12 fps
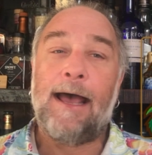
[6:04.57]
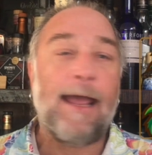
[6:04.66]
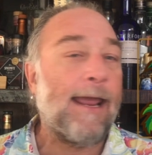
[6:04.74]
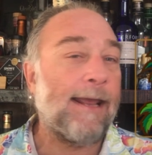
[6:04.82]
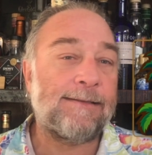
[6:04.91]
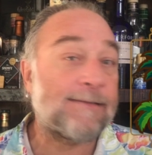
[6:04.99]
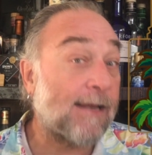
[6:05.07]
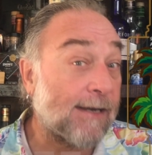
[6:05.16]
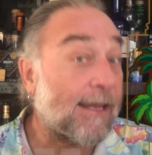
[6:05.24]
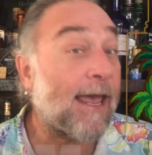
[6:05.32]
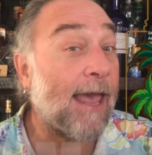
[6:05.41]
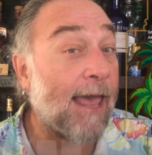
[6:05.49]
It's
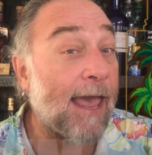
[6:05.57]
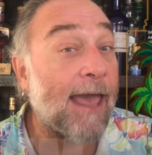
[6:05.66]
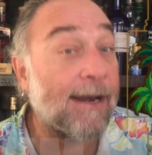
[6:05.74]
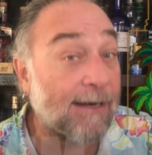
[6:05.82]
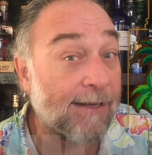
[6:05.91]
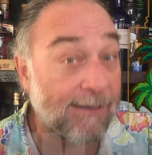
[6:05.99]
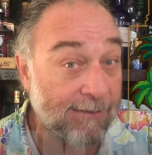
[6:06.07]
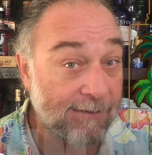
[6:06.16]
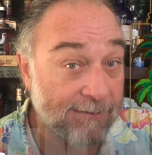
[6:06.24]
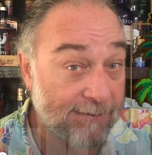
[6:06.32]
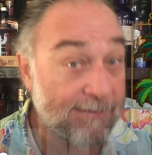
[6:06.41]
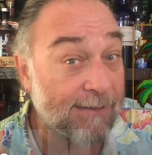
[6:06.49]
uncannily
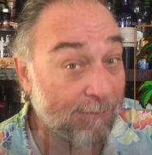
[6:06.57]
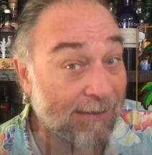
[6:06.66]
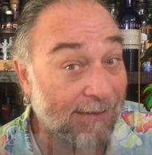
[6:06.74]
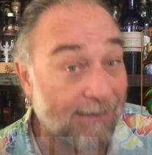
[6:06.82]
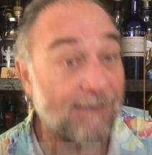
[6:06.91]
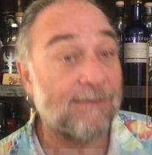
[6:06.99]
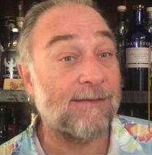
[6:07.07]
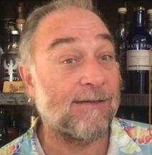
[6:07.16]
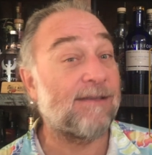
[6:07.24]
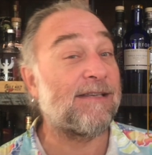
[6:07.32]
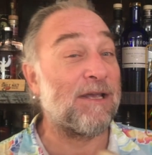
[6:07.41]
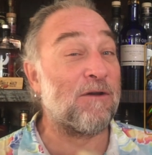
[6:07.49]
similar to the
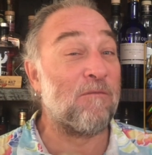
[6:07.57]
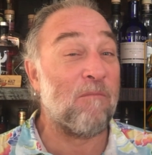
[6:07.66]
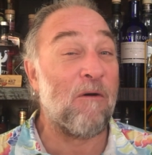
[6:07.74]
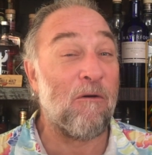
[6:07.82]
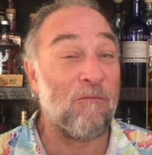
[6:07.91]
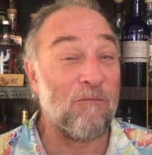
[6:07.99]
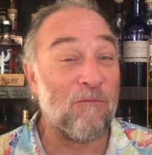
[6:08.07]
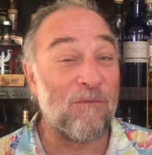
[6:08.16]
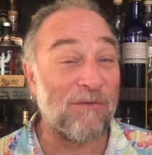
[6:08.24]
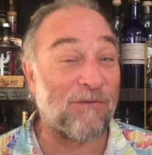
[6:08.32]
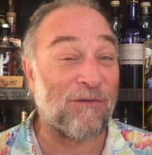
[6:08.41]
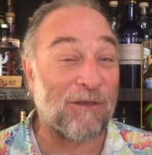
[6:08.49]
Single Malt
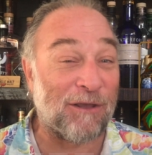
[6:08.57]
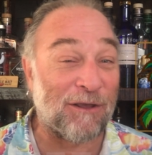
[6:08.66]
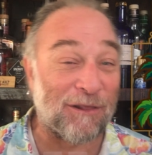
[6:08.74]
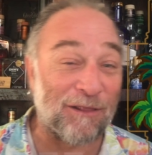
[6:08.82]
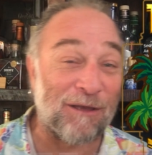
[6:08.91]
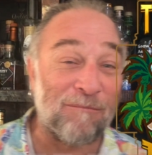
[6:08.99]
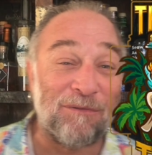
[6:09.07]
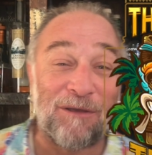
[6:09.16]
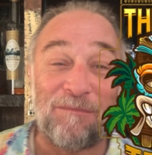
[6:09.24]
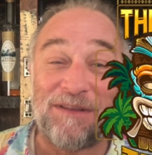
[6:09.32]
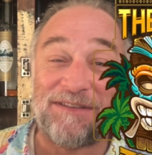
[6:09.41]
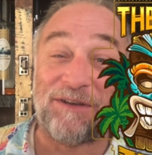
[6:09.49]
Whisky Club, let
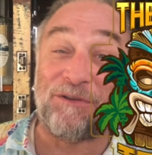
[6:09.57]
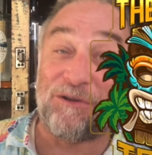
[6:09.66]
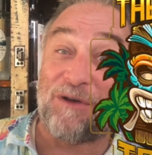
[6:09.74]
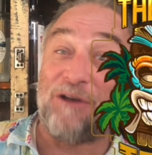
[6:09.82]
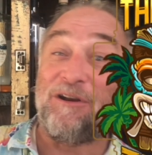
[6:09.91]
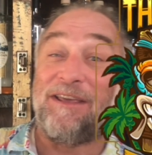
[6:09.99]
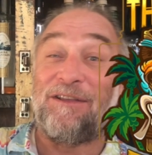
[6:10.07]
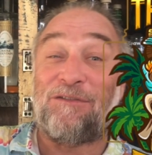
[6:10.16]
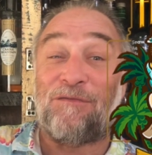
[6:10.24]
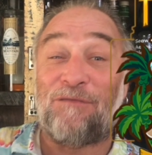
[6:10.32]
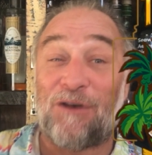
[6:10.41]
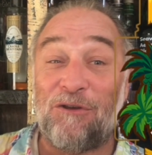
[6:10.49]
me tell you, only its
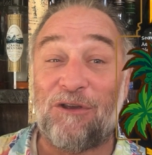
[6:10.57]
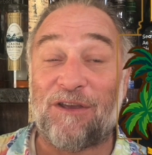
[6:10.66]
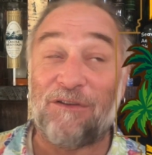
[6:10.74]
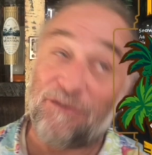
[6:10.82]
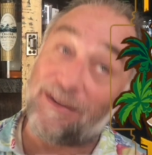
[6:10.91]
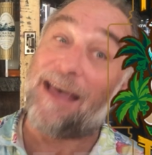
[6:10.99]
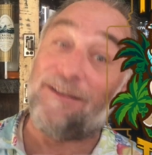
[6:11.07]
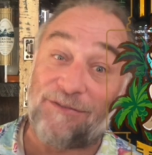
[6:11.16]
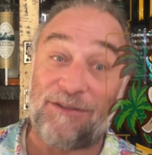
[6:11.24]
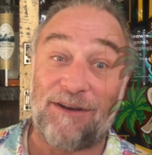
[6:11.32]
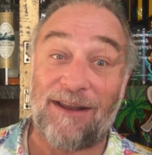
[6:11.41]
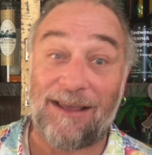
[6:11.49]
focus, as
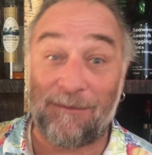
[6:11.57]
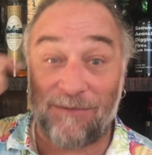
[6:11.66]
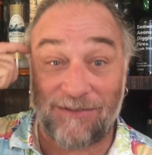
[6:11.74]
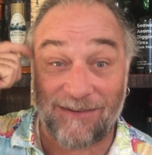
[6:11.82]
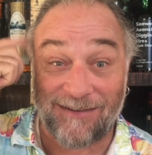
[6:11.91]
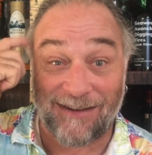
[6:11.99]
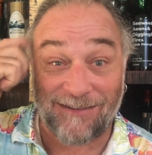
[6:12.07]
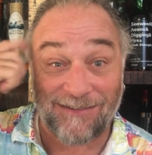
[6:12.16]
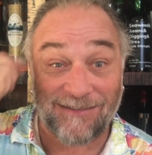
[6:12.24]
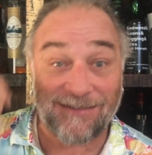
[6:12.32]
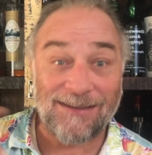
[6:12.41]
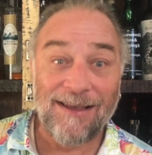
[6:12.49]
the name
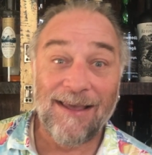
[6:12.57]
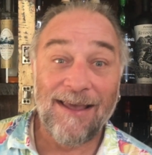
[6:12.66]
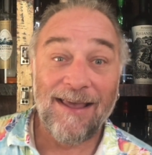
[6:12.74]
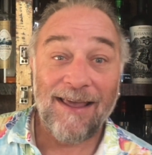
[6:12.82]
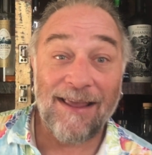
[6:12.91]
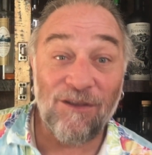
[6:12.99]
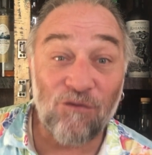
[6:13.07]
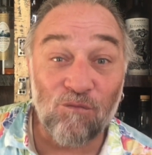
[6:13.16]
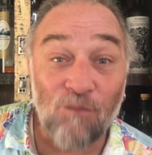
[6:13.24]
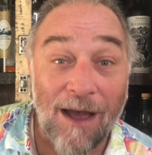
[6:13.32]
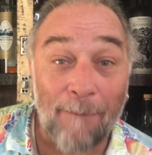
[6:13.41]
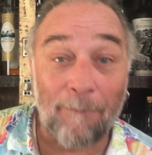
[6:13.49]
suggests, is
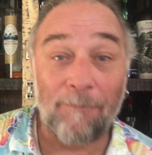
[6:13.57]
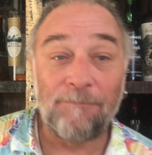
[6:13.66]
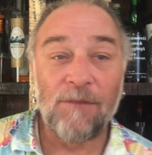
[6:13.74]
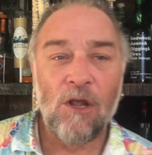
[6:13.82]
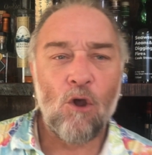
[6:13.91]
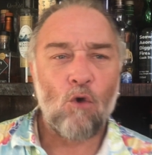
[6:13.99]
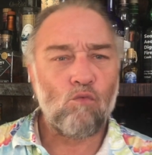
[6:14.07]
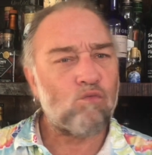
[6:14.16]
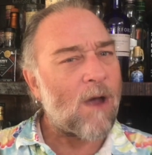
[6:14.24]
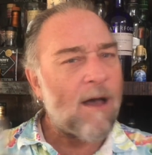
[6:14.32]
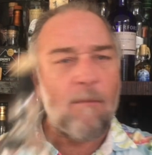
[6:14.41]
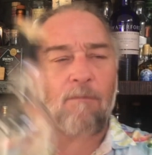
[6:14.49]
rum.
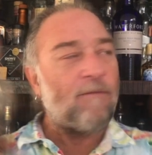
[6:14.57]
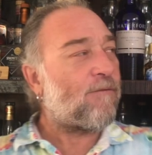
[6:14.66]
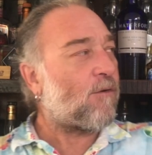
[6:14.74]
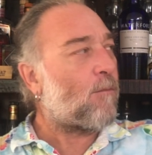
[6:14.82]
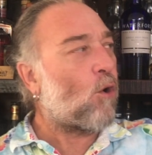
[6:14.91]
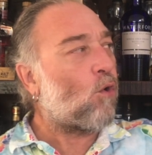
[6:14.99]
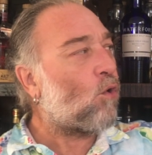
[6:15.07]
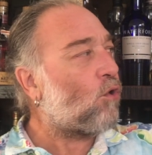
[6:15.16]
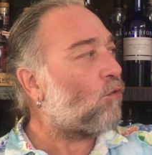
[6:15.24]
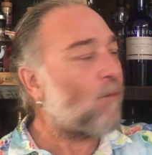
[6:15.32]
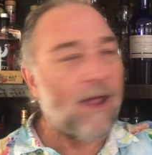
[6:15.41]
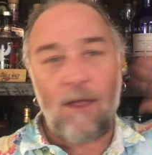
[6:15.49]
Rum from all
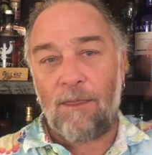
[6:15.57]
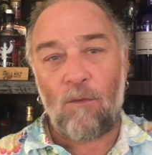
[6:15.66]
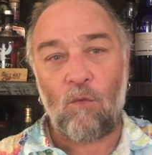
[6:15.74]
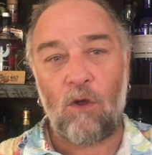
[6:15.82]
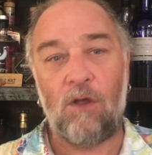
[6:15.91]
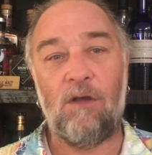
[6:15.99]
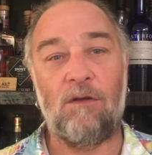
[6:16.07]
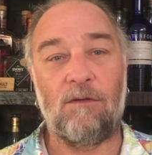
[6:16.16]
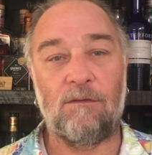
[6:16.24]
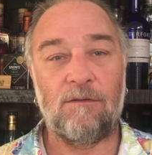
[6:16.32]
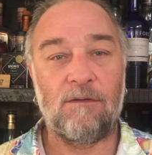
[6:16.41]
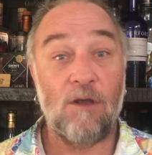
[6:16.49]
around the world.
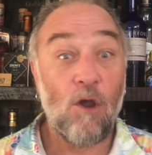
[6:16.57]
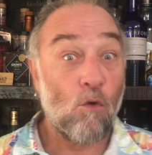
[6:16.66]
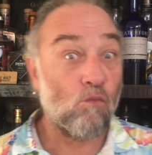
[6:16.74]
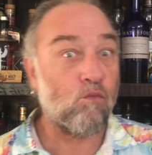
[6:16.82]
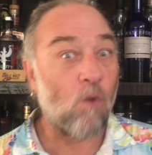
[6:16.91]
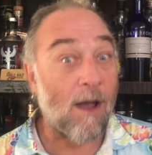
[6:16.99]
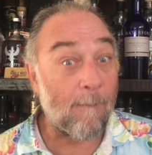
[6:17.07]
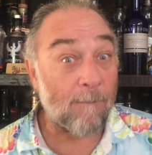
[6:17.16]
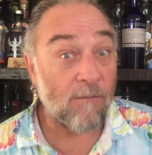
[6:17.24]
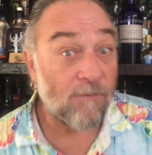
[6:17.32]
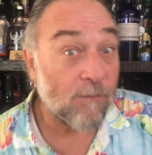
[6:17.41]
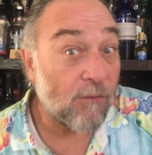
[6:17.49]

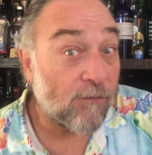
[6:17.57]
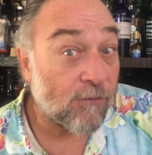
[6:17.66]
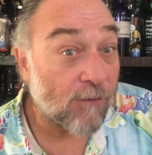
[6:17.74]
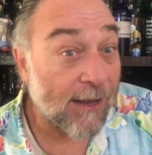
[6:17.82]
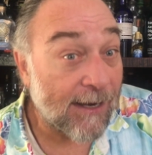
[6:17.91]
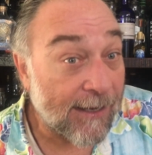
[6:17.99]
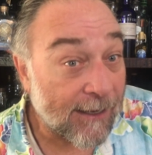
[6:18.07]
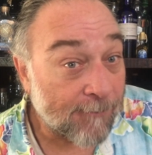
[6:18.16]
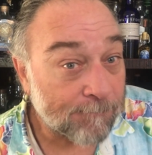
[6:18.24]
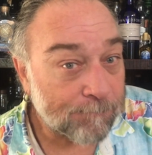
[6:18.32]
Rum from Australia.